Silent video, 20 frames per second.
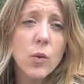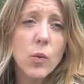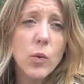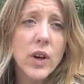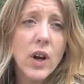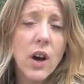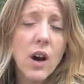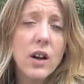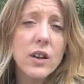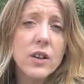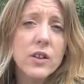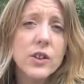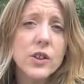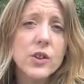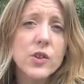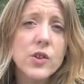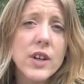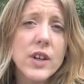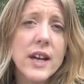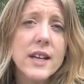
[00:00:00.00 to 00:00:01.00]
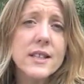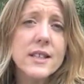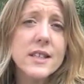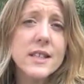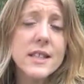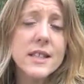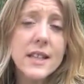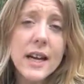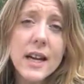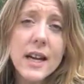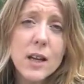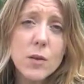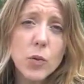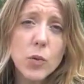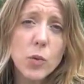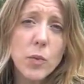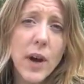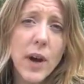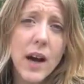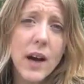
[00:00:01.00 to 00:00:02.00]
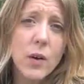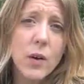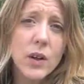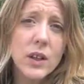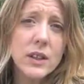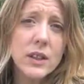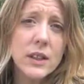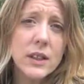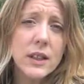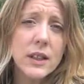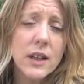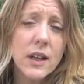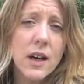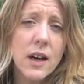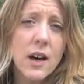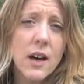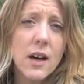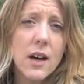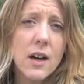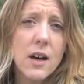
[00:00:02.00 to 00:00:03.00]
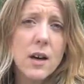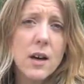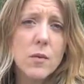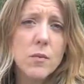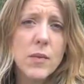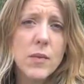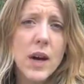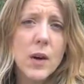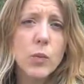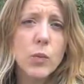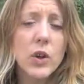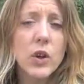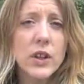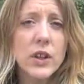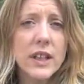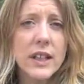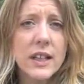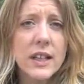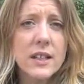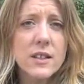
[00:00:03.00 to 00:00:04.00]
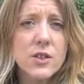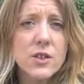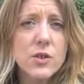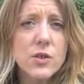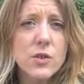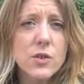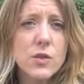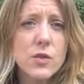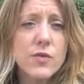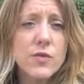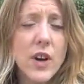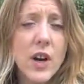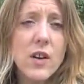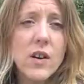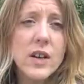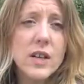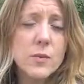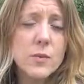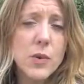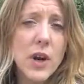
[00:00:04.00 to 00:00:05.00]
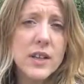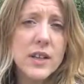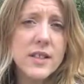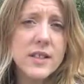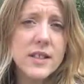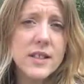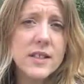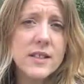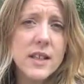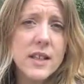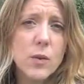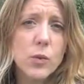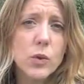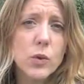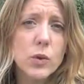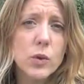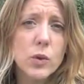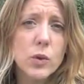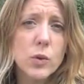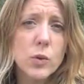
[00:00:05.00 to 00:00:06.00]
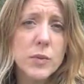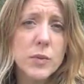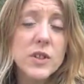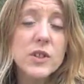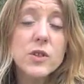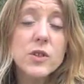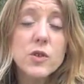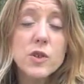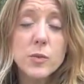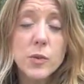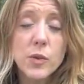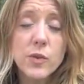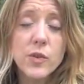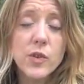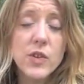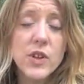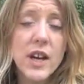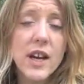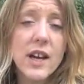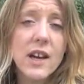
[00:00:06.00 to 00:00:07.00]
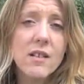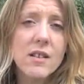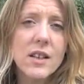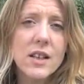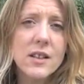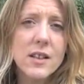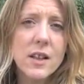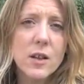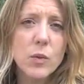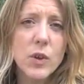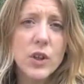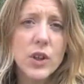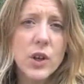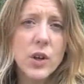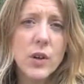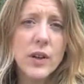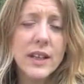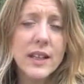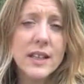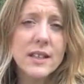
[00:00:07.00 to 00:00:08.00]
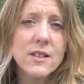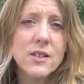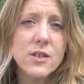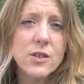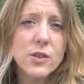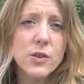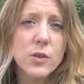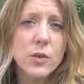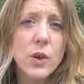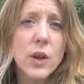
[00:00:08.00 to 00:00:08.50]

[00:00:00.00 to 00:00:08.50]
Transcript: We are going to create sustainable power, and we're looking into various practices that will be suitable for the area that we're going into.